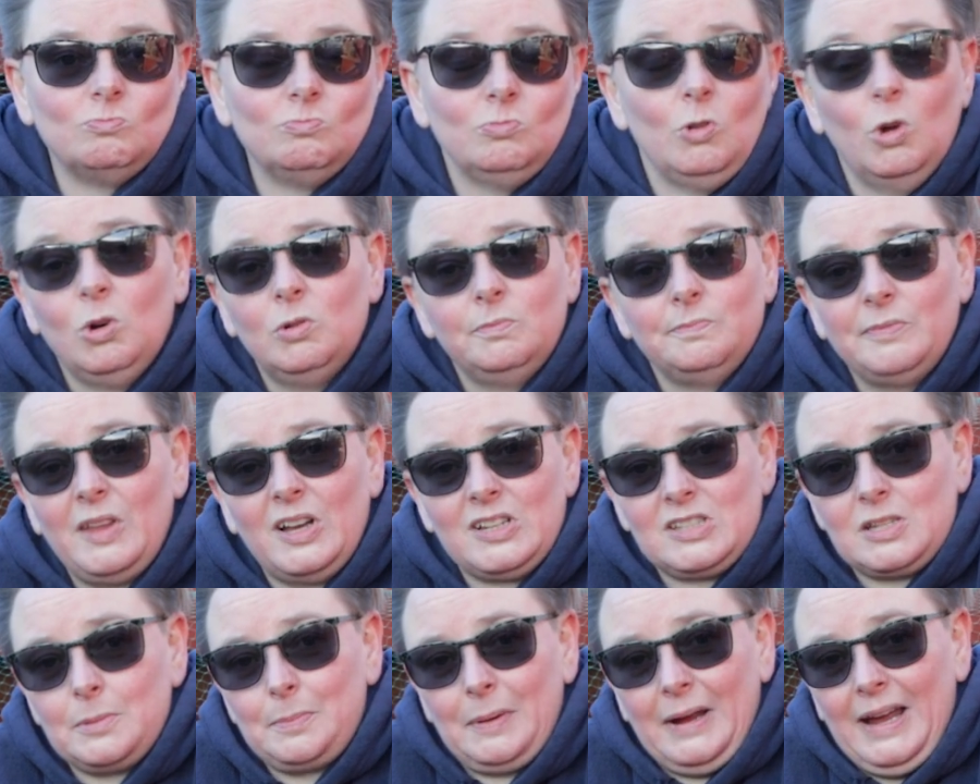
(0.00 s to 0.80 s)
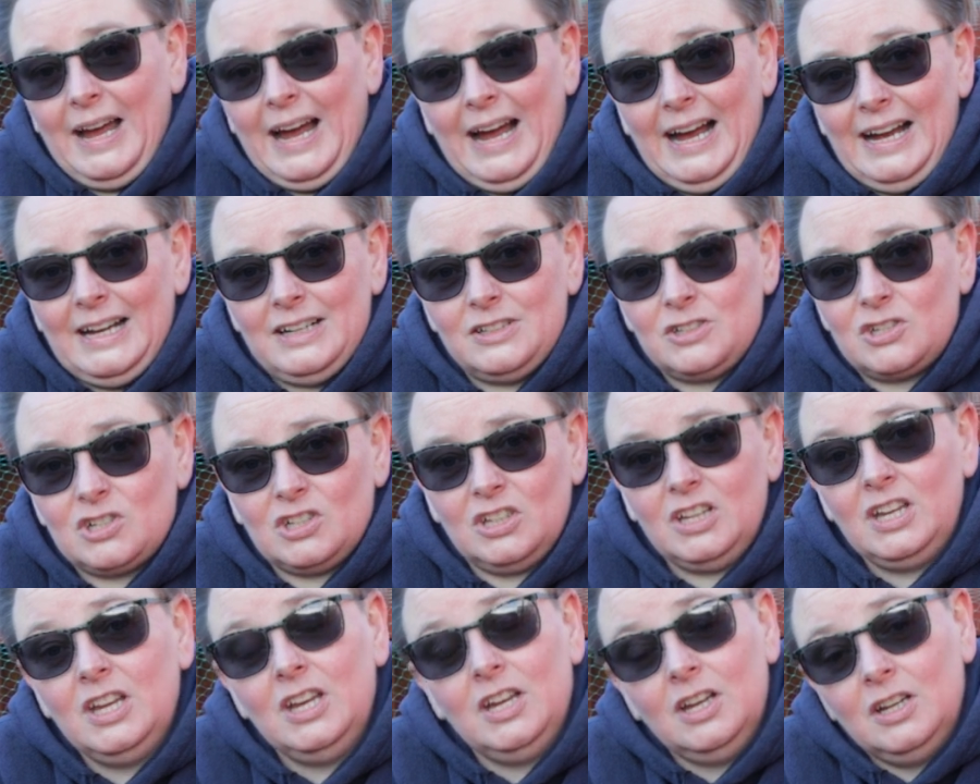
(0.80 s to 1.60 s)
no, that's about it
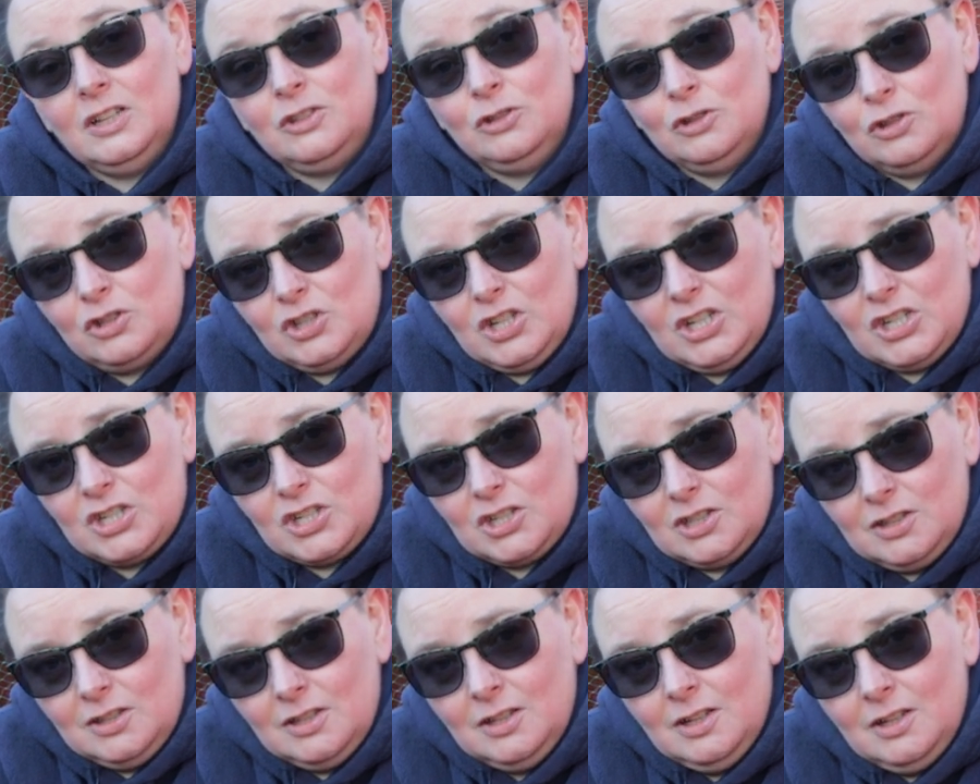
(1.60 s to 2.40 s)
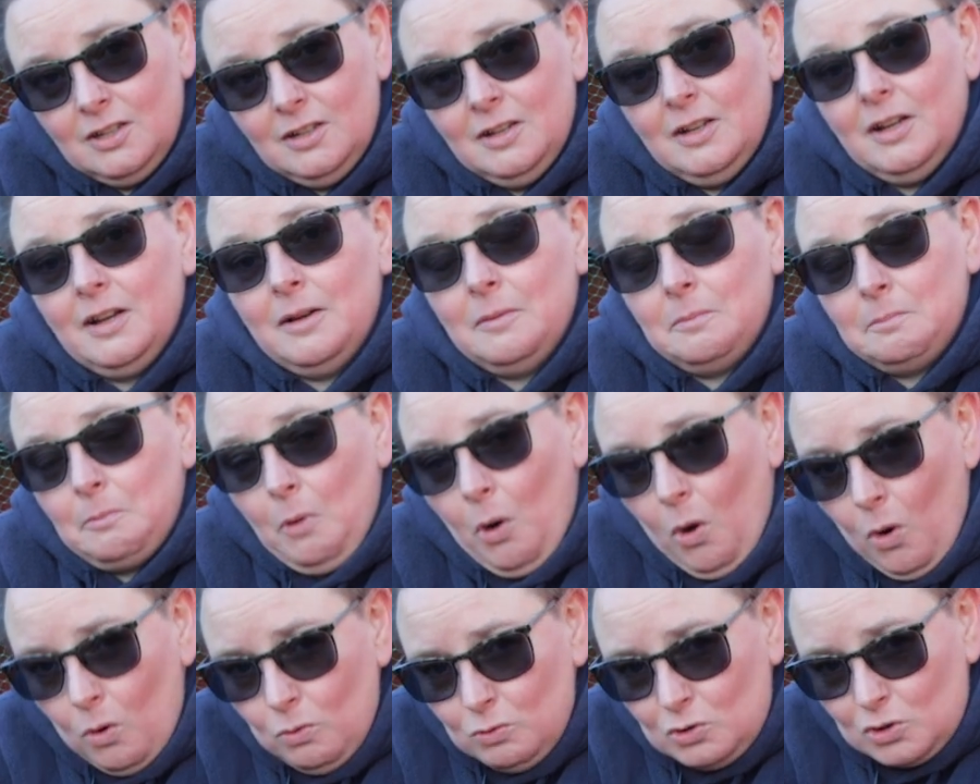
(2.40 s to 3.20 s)
actually. Nutrition,
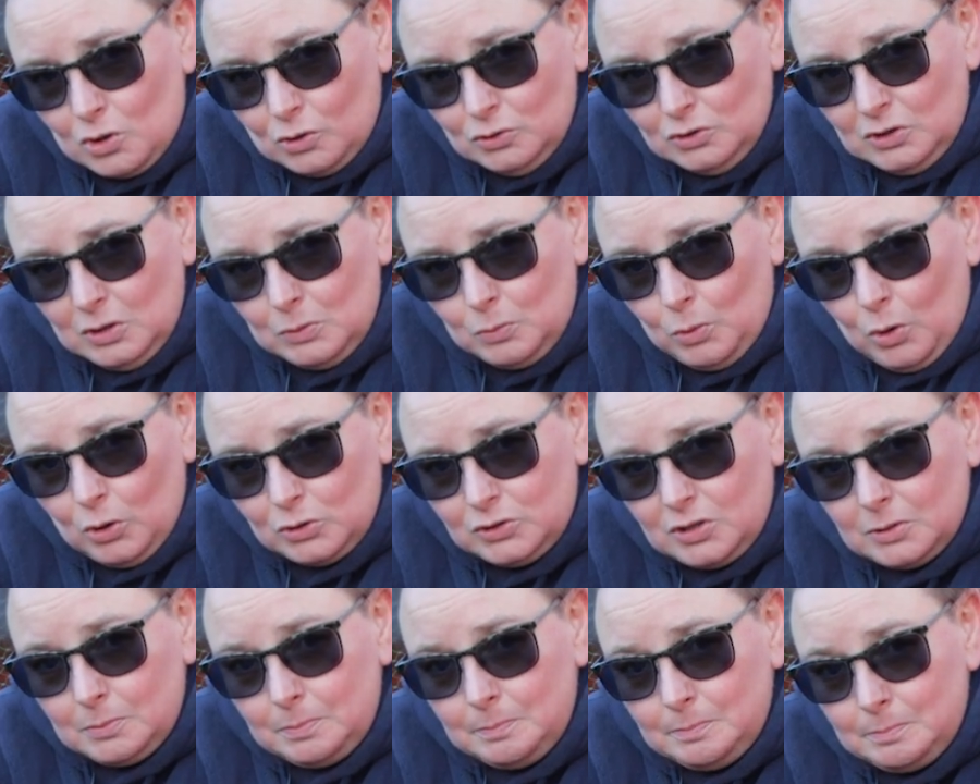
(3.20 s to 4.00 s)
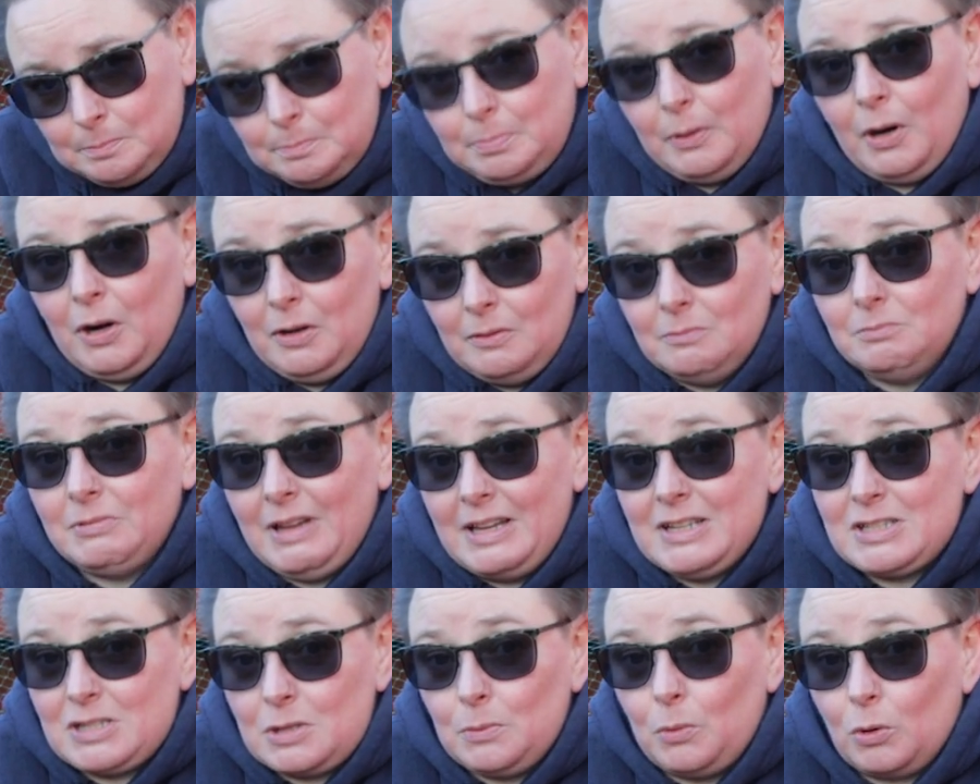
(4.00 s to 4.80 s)
holds on to water, but
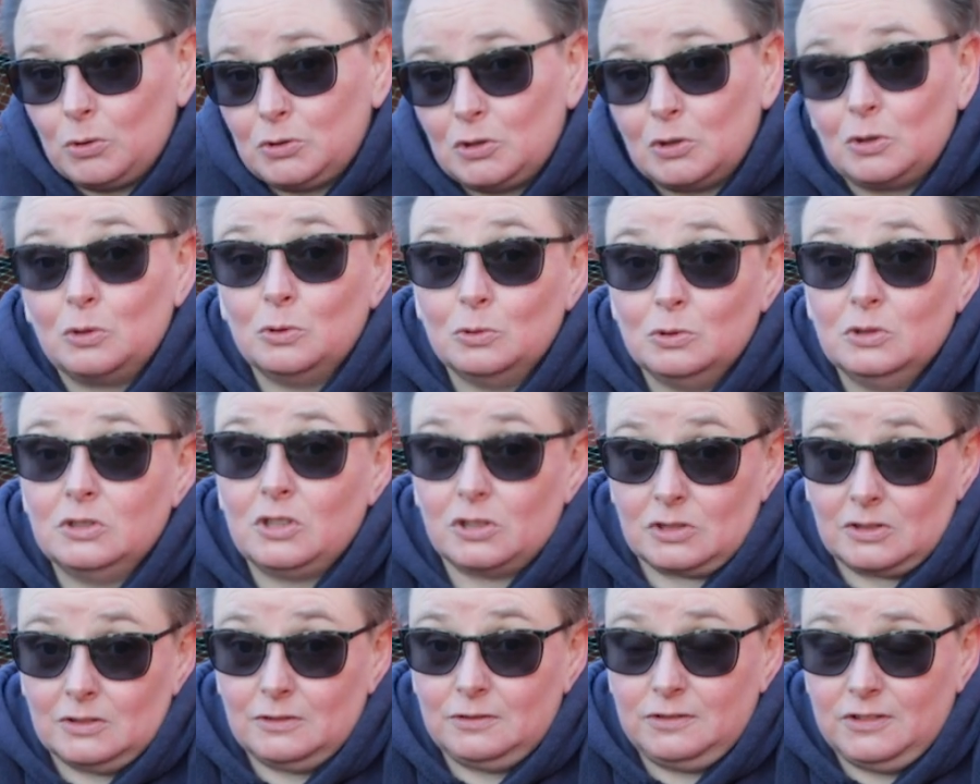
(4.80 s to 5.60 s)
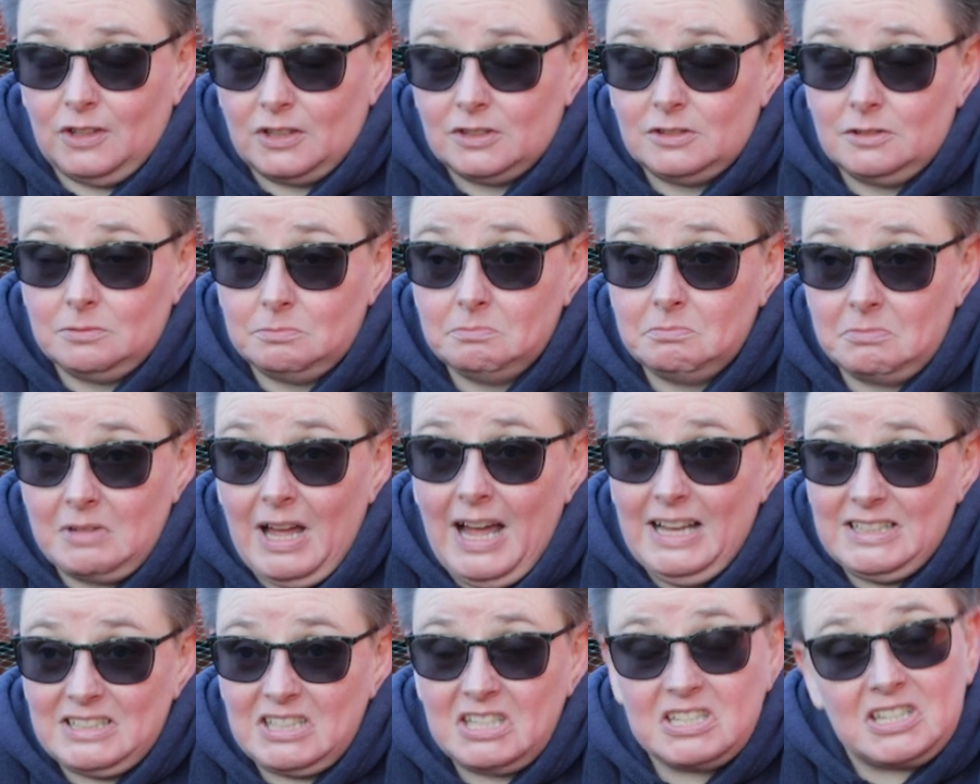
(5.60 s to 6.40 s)
lets the water go and doesn't flood.
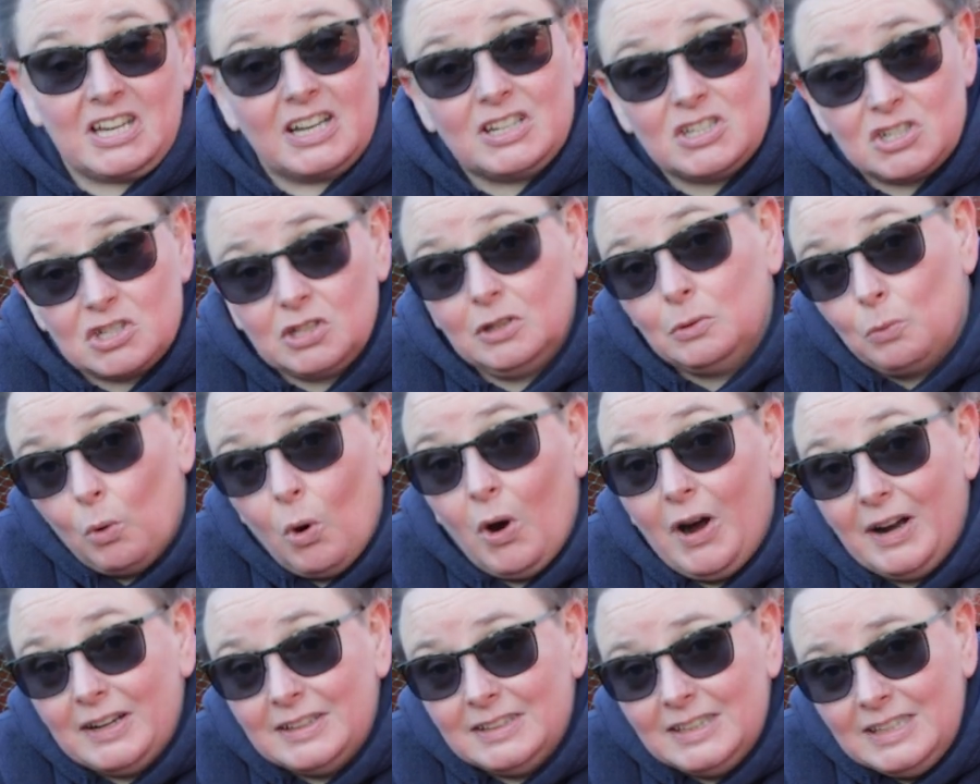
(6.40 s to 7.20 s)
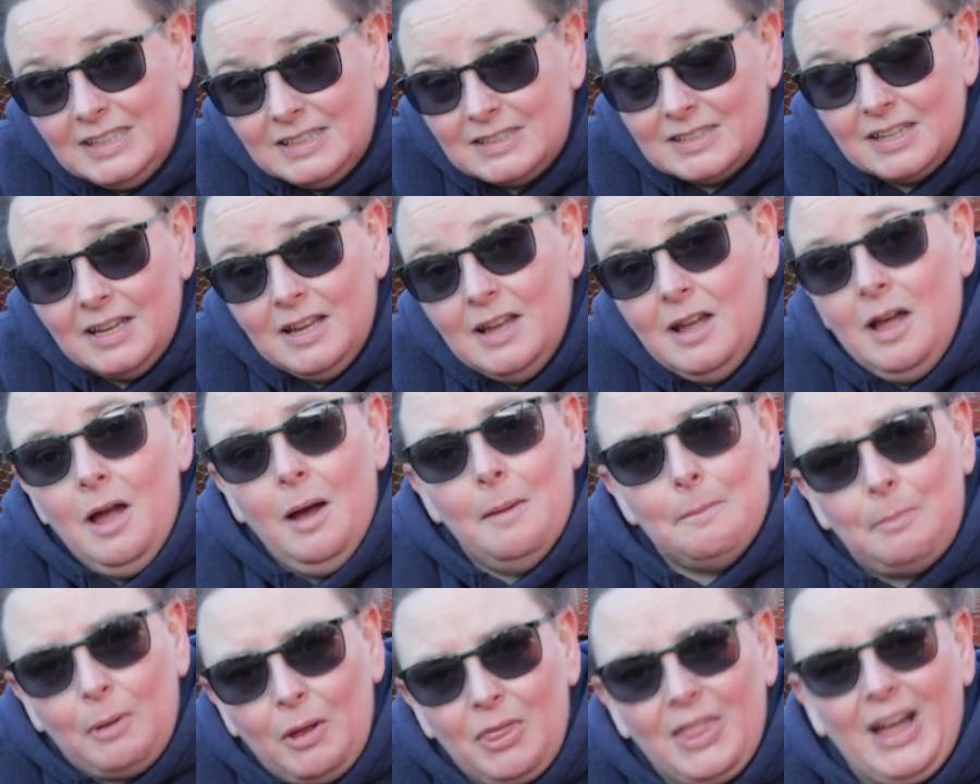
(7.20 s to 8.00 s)
That's essentially what I need.
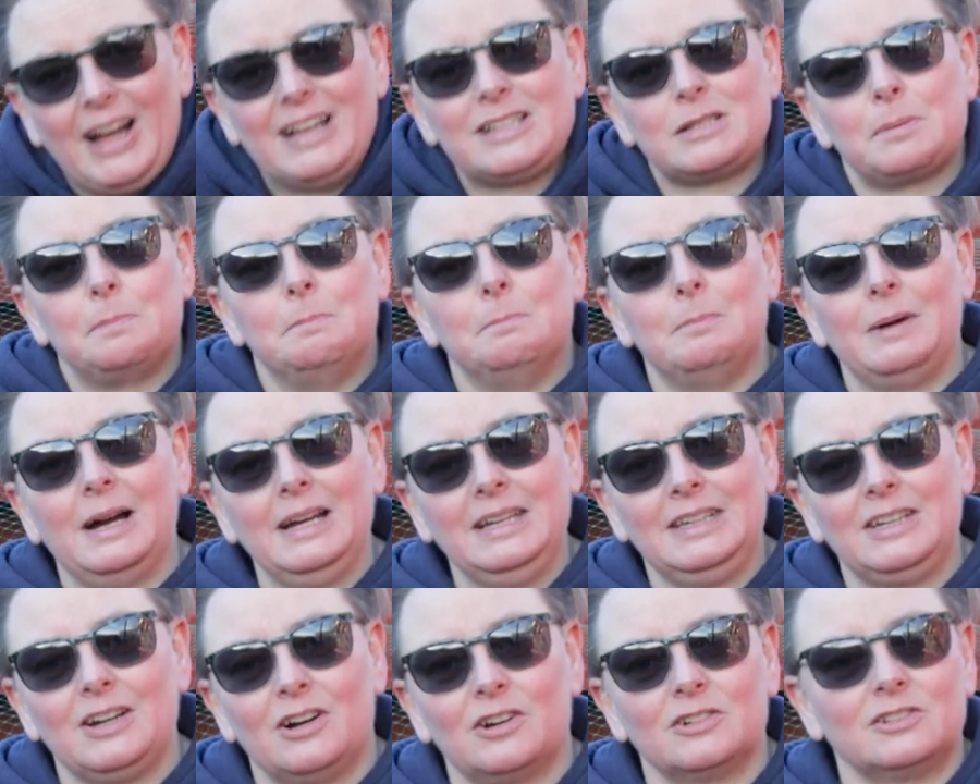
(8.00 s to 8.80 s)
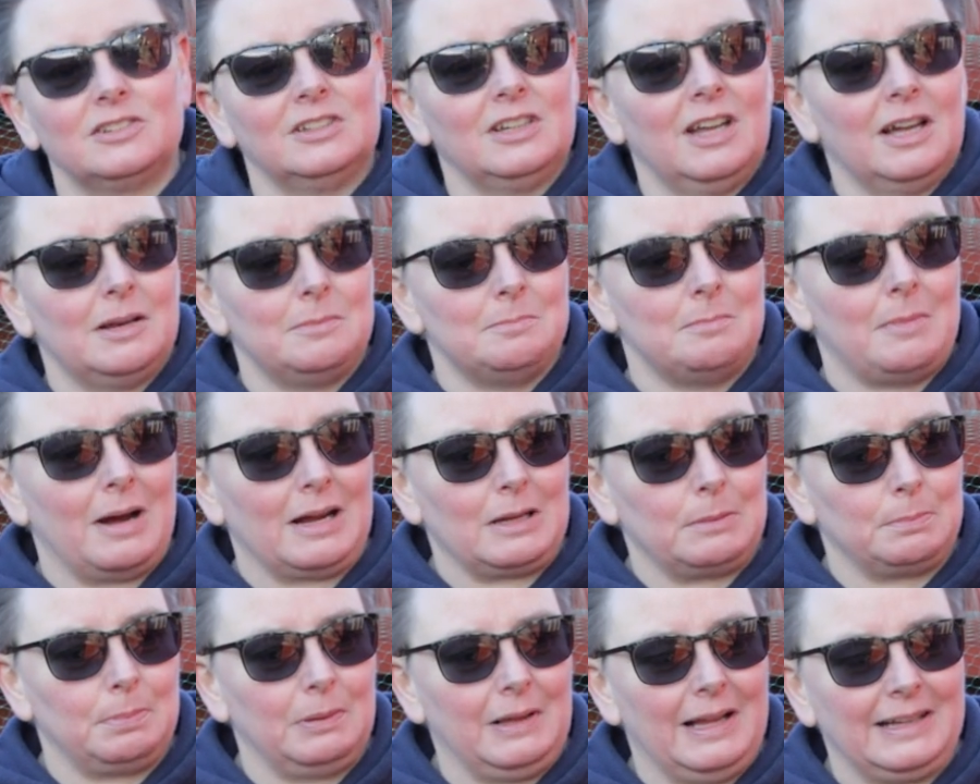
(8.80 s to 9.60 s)
But that's my garden and
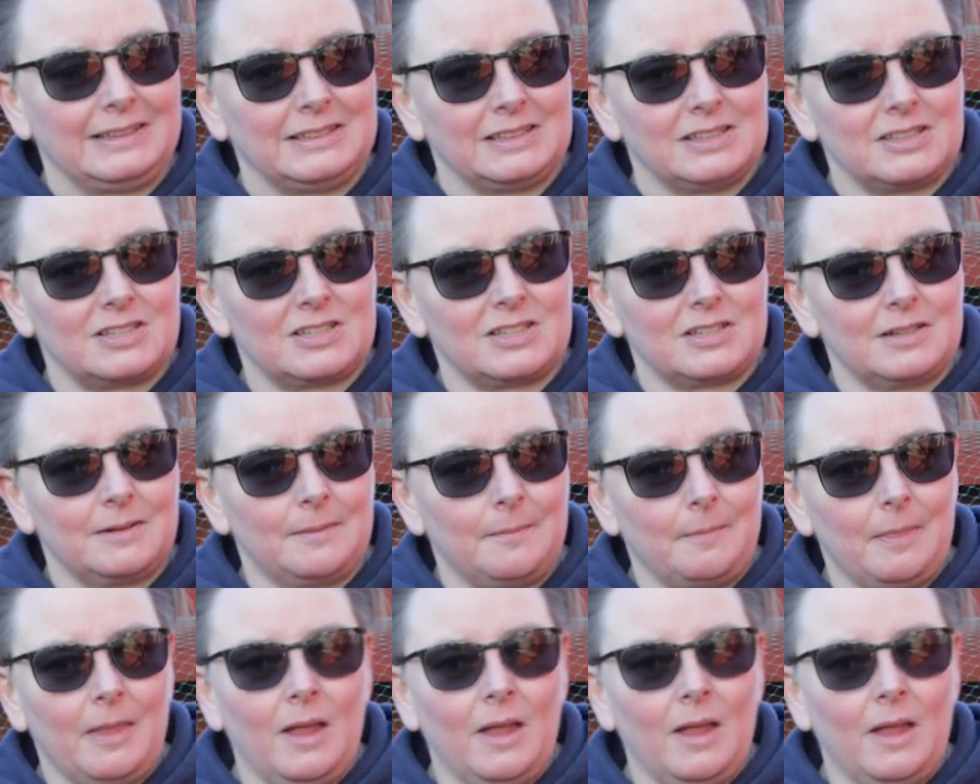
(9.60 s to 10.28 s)
my plants.